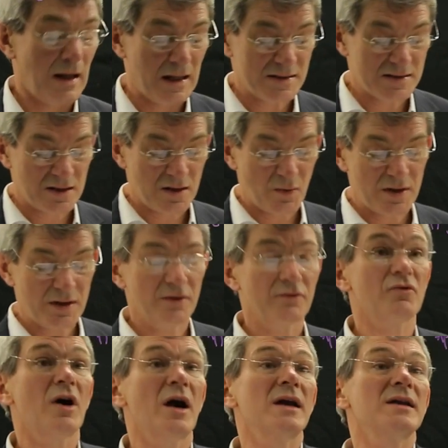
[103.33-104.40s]
And so we
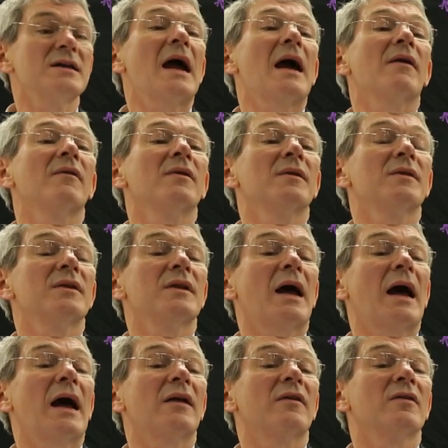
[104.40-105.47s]
can write down
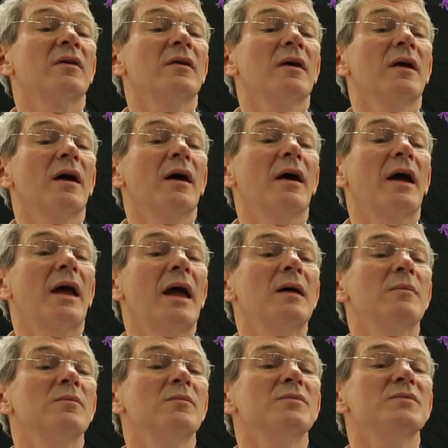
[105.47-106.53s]
that
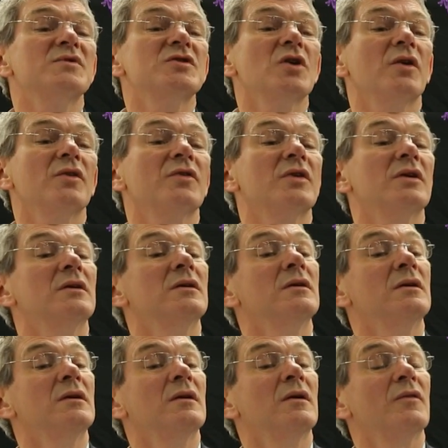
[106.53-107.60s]
m dot
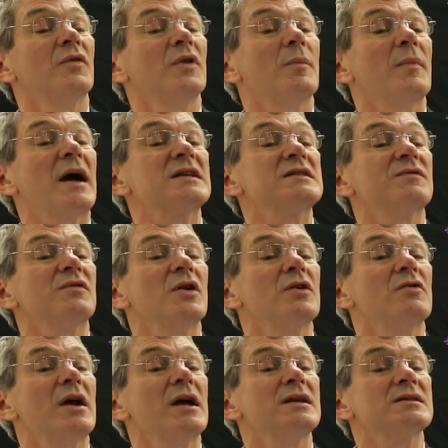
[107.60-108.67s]
for the mass
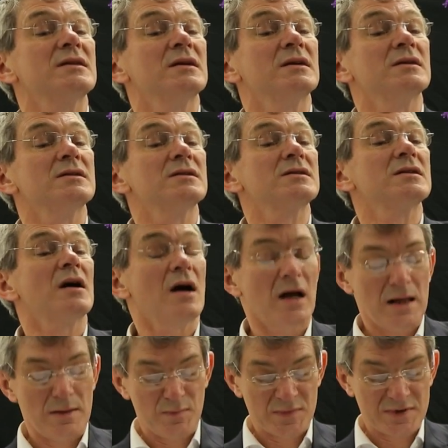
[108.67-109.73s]
flow rate
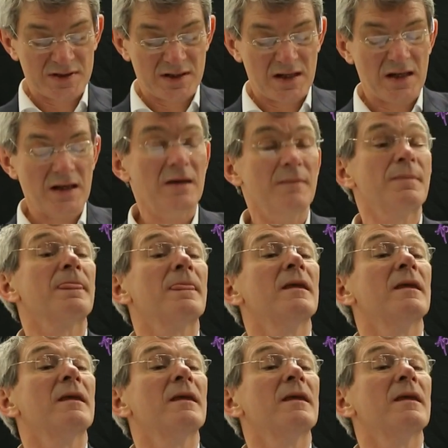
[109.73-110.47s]
times the